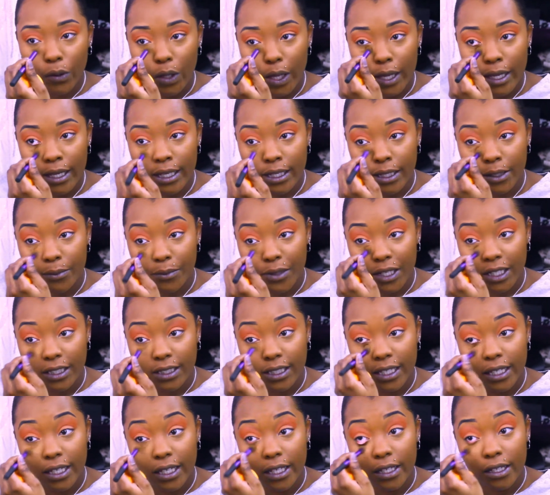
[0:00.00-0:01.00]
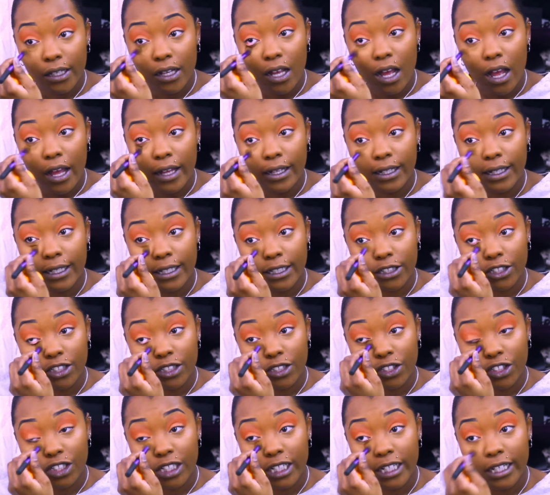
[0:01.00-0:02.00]
in the meeting, I
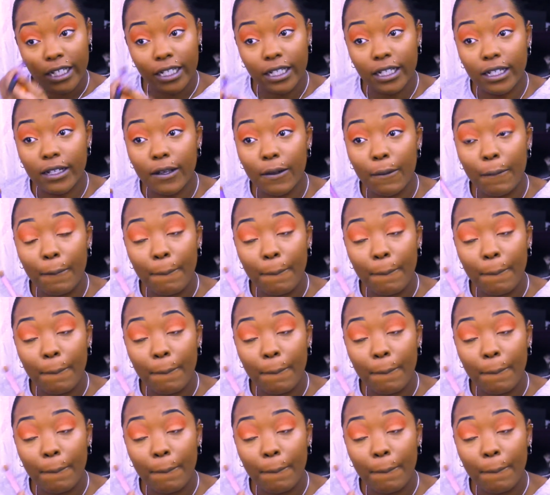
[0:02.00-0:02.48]
literally